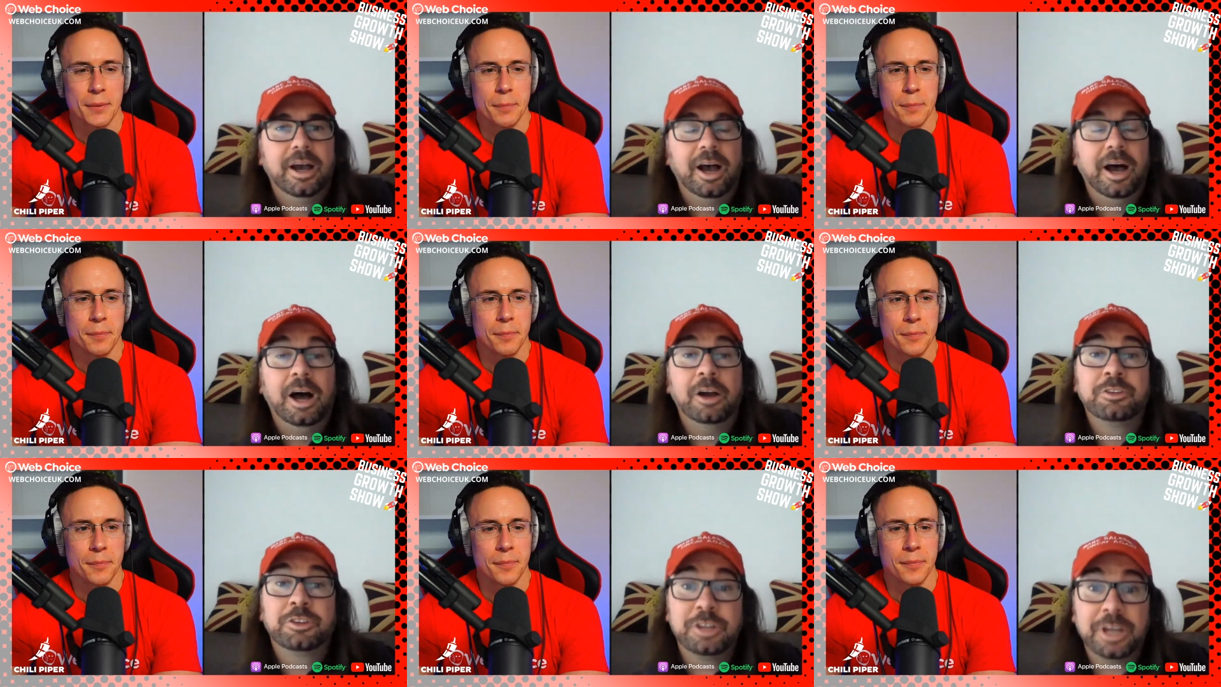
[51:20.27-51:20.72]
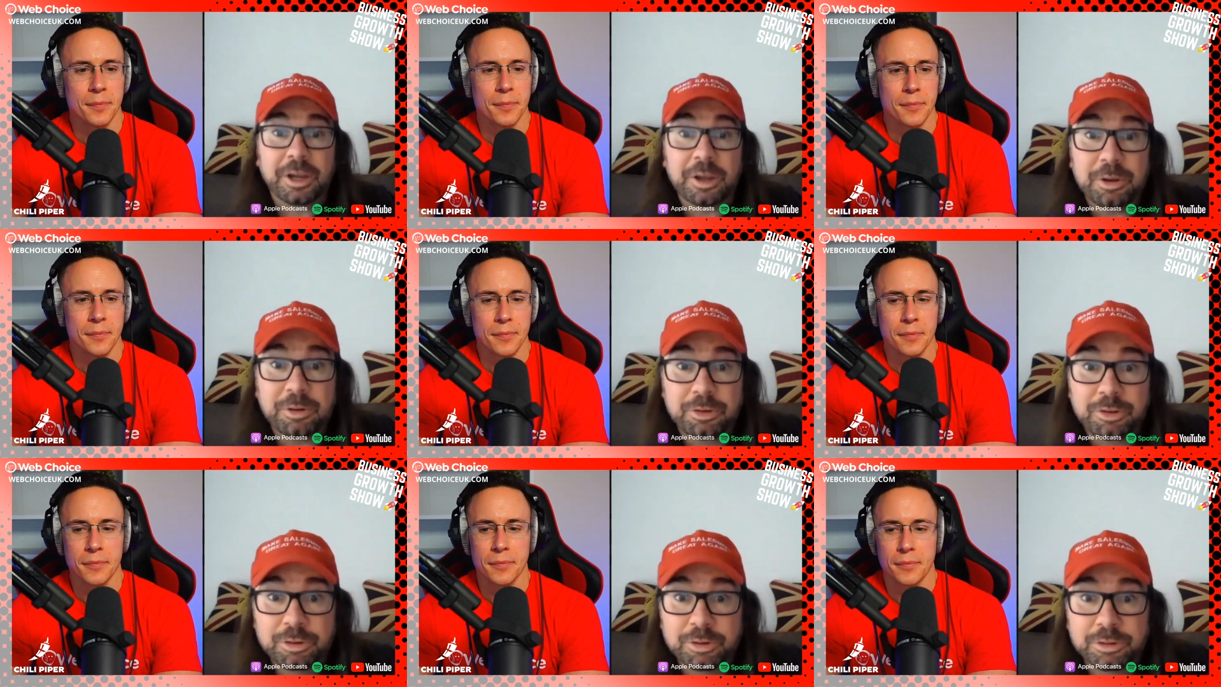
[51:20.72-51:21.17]
Speaker 1: i'll tell you
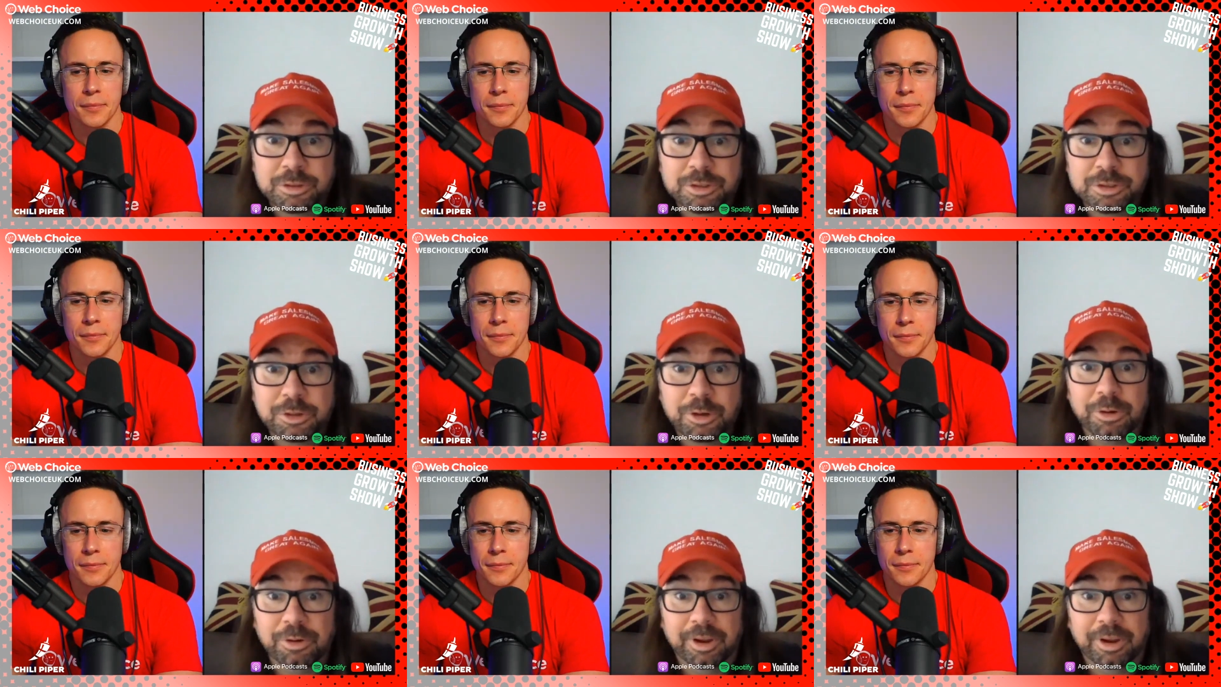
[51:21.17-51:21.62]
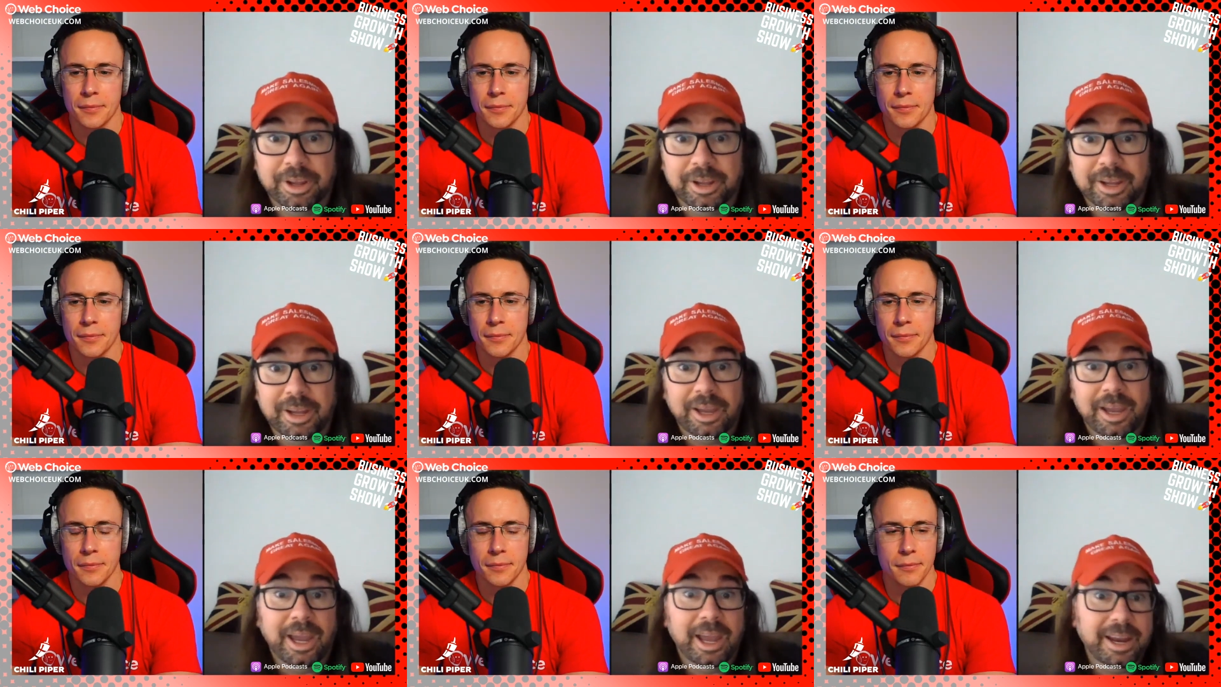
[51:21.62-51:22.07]
a true story
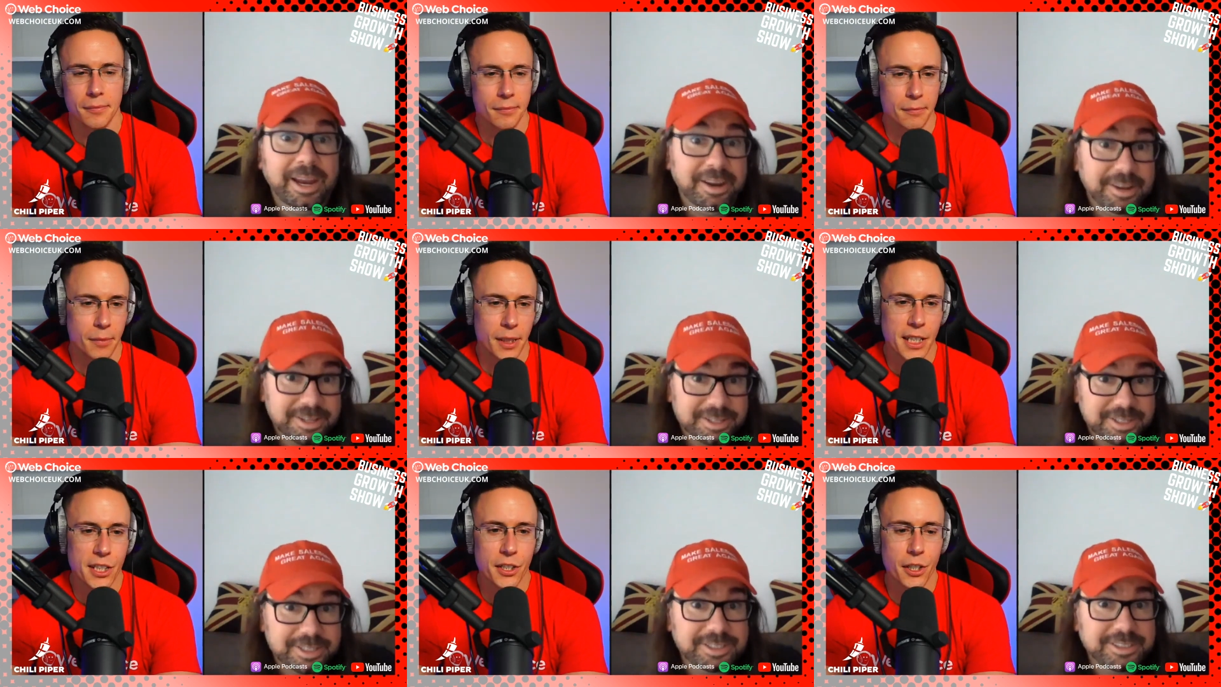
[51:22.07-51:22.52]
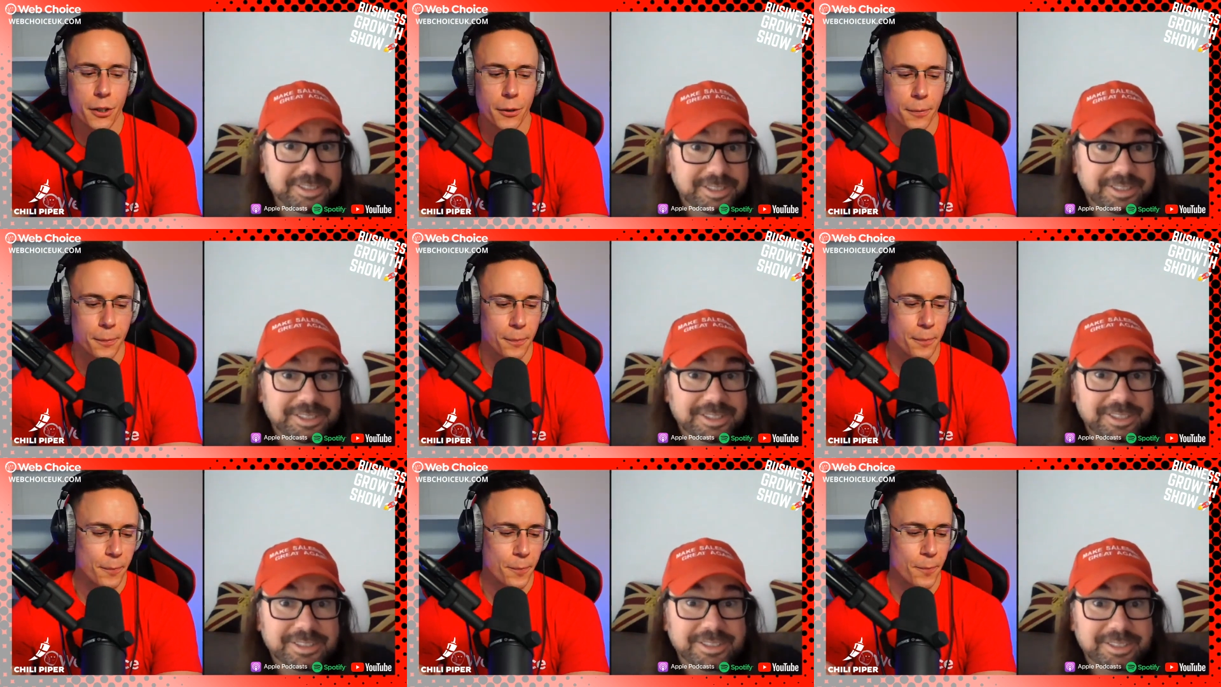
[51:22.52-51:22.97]
and this is, this
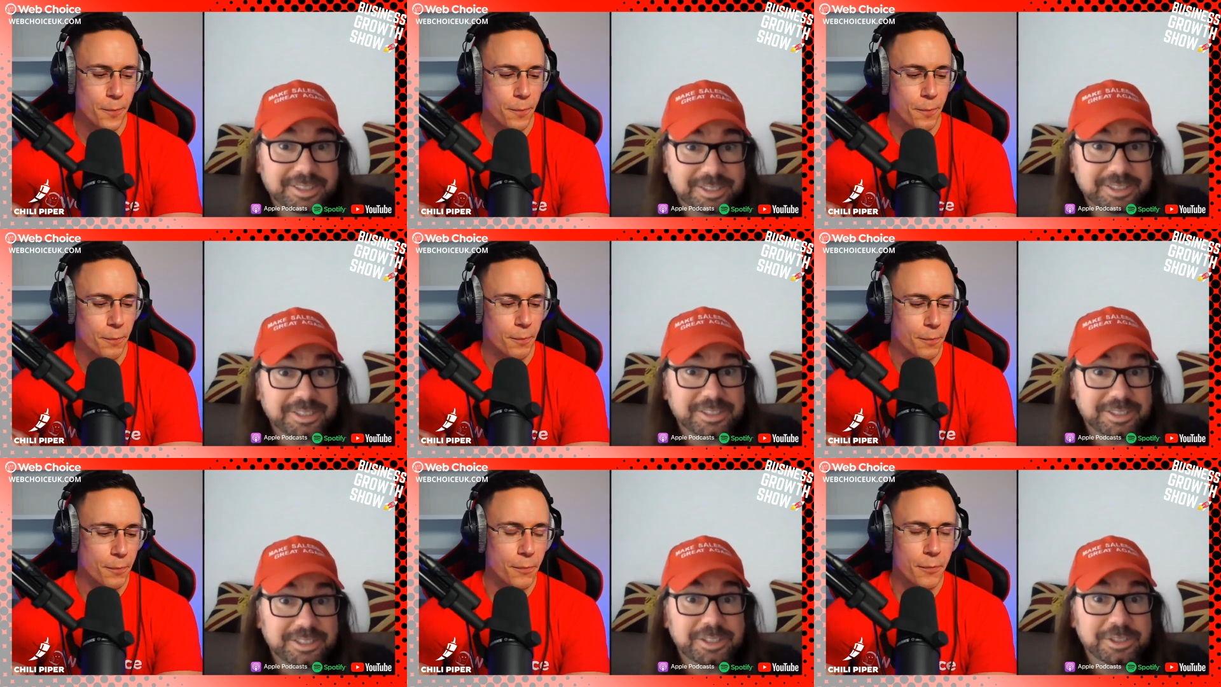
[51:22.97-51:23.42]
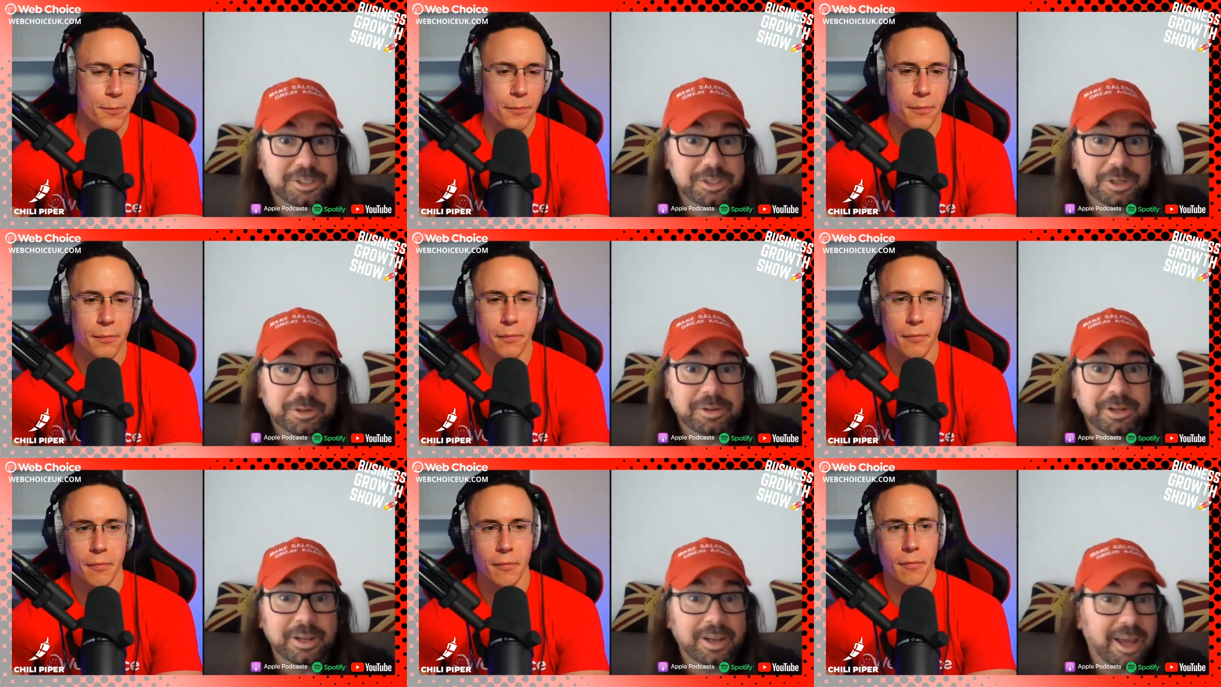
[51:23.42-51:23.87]
is this is because
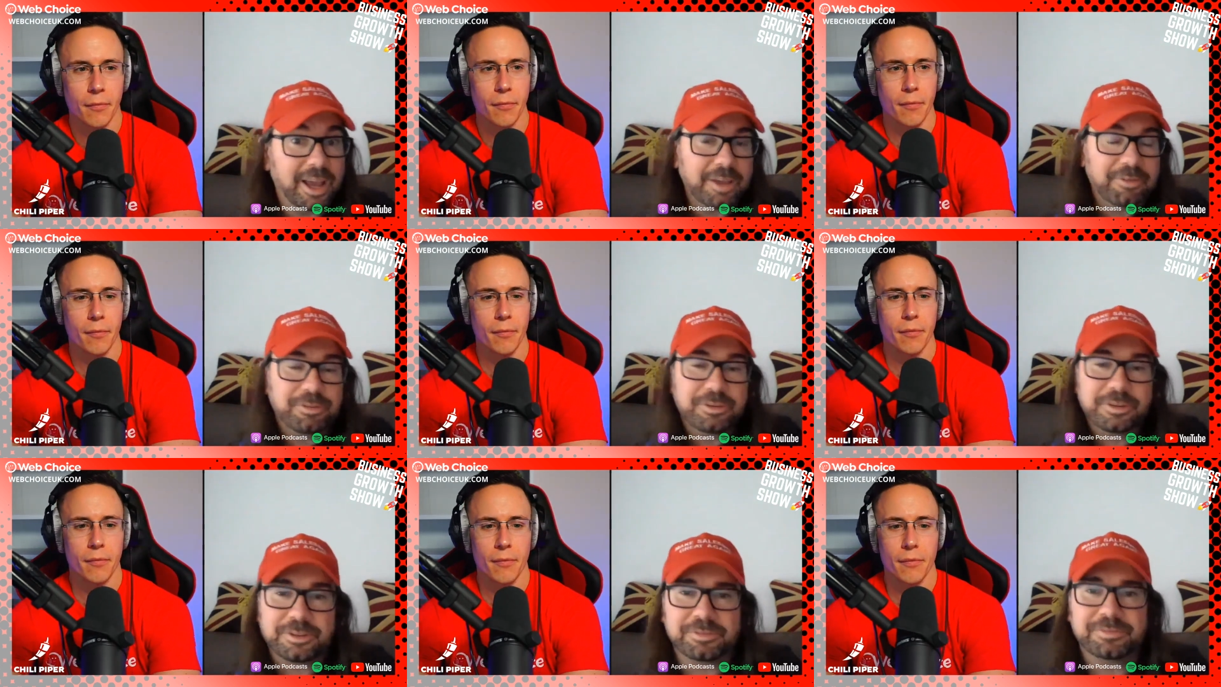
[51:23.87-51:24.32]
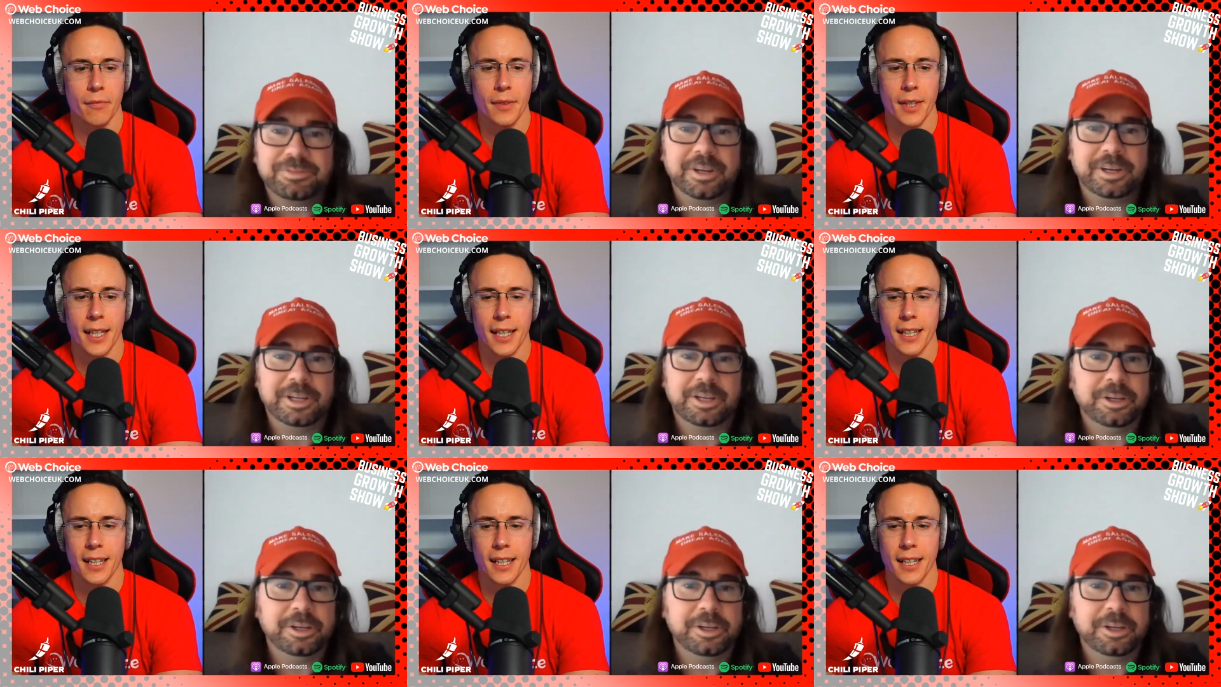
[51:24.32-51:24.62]
life is funny.